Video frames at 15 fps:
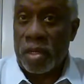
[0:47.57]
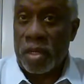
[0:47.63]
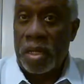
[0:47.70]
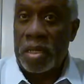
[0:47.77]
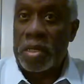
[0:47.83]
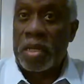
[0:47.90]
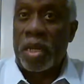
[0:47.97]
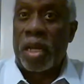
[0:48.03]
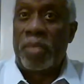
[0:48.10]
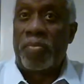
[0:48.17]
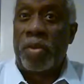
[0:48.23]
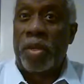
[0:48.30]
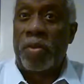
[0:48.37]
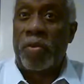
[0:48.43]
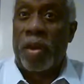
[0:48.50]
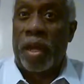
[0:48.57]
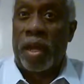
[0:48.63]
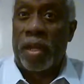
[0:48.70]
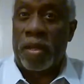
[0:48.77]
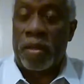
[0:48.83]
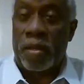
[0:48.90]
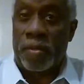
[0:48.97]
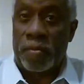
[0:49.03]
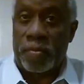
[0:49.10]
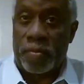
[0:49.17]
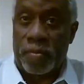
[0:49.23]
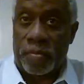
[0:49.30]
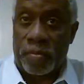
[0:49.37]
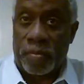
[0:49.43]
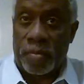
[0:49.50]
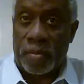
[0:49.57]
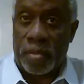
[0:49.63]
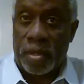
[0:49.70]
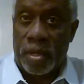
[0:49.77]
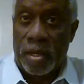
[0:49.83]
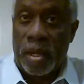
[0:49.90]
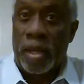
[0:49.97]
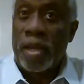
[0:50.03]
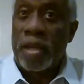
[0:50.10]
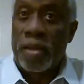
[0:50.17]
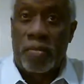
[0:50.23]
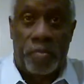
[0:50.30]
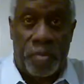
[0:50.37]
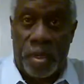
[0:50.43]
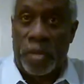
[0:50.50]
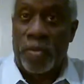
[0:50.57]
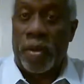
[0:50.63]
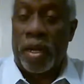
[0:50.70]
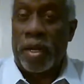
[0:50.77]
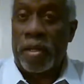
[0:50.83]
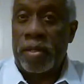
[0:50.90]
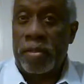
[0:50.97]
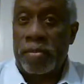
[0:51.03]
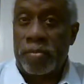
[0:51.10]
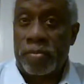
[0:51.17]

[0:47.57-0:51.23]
He said, Be ready. Be ready.